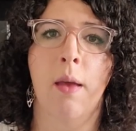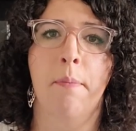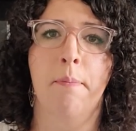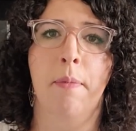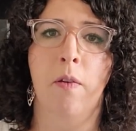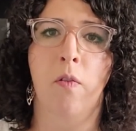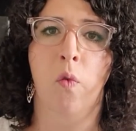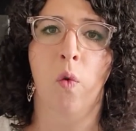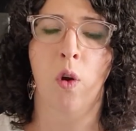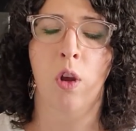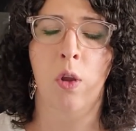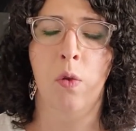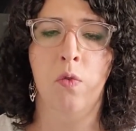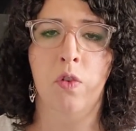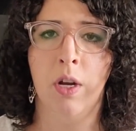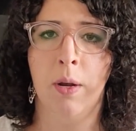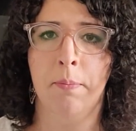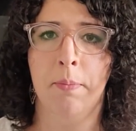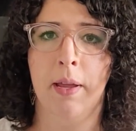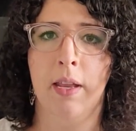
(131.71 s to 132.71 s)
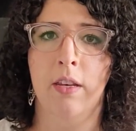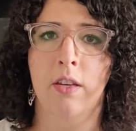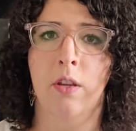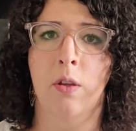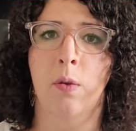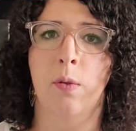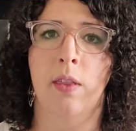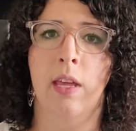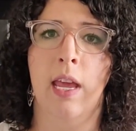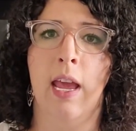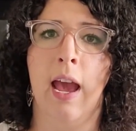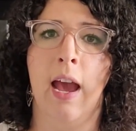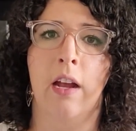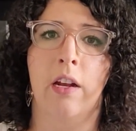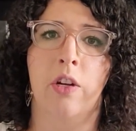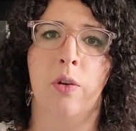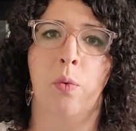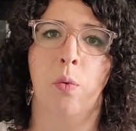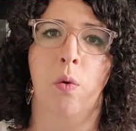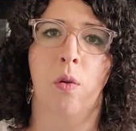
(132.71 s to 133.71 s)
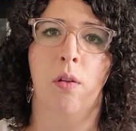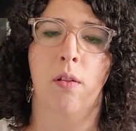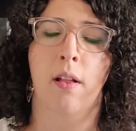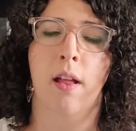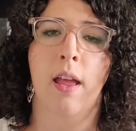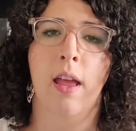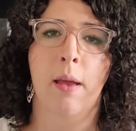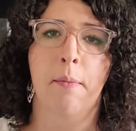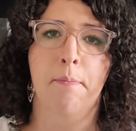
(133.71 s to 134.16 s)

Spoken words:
before you jump into the actual